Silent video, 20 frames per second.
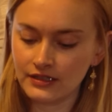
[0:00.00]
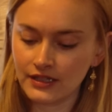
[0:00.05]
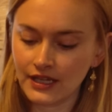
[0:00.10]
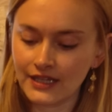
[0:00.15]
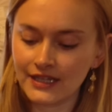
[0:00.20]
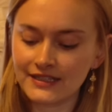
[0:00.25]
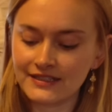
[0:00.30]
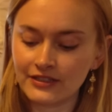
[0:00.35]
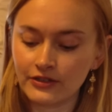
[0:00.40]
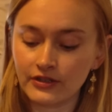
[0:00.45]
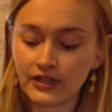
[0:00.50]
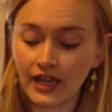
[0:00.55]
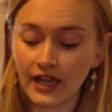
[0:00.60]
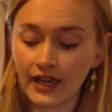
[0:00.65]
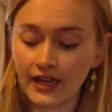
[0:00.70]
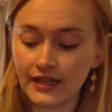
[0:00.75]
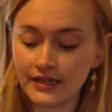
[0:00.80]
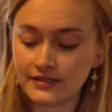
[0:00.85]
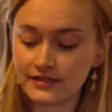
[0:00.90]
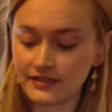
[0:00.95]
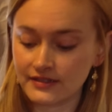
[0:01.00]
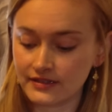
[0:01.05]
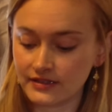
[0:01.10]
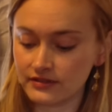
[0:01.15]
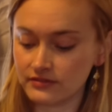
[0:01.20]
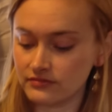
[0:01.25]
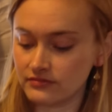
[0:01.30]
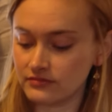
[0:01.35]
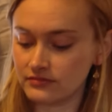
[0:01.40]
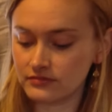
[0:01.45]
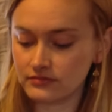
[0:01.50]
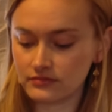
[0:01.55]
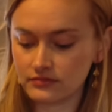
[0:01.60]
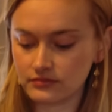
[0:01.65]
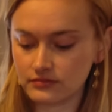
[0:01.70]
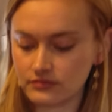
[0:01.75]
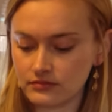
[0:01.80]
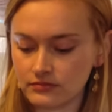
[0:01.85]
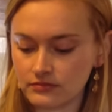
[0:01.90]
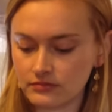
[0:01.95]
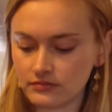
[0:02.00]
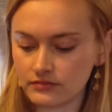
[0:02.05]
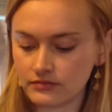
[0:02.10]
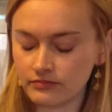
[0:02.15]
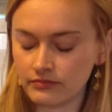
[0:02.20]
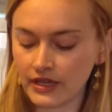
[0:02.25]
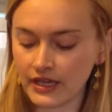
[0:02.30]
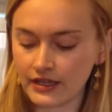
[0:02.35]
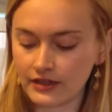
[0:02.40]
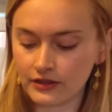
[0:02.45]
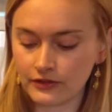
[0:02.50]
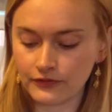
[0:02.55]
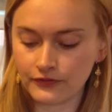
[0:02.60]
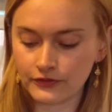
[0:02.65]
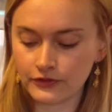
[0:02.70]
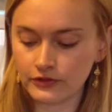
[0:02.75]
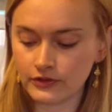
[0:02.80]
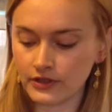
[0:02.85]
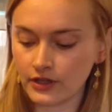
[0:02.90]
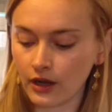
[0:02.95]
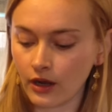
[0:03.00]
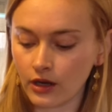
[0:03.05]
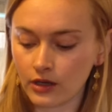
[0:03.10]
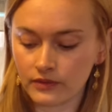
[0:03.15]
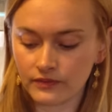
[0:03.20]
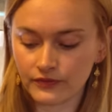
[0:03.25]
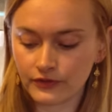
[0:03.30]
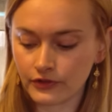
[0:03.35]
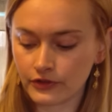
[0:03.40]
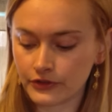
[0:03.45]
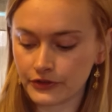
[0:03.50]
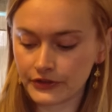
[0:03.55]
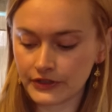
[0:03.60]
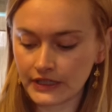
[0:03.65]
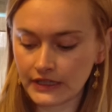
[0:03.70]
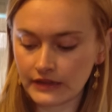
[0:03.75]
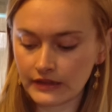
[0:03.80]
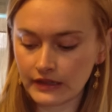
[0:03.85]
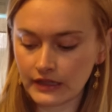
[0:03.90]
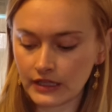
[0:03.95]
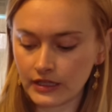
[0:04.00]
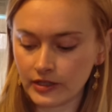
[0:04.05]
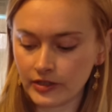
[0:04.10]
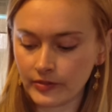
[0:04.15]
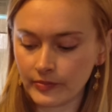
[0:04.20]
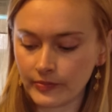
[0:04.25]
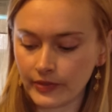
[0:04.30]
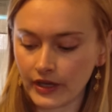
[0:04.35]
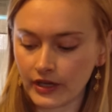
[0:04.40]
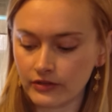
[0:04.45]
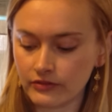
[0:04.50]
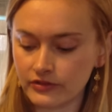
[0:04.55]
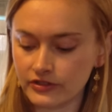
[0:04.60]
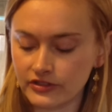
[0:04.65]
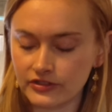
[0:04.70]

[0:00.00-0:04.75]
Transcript: And it's okay, it doesn't make the fluid harmful or anything, but